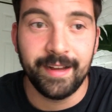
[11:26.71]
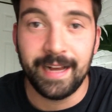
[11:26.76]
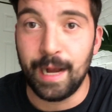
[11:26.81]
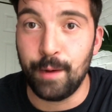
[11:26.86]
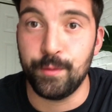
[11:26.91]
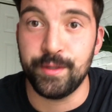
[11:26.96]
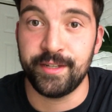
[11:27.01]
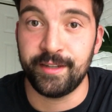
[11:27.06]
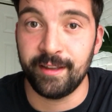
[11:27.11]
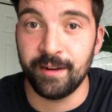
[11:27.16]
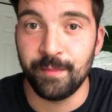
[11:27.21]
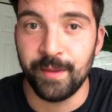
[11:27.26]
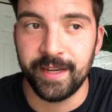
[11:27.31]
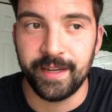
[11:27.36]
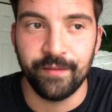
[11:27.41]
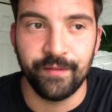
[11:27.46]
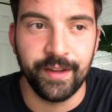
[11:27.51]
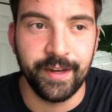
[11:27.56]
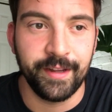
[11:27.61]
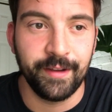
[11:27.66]
I wasn't gonna make
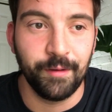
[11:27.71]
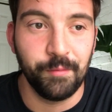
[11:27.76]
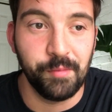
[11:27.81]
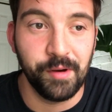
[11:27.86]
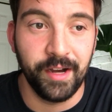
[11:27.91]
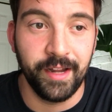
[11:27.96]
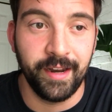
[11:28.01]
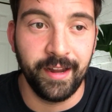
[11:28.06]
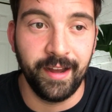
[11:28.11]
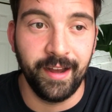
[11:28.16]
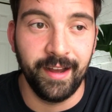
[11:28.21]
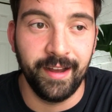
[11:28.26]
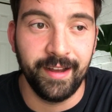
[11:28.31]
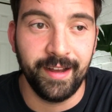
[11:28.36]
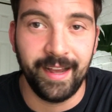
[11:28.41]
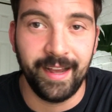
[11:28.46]
a video, but I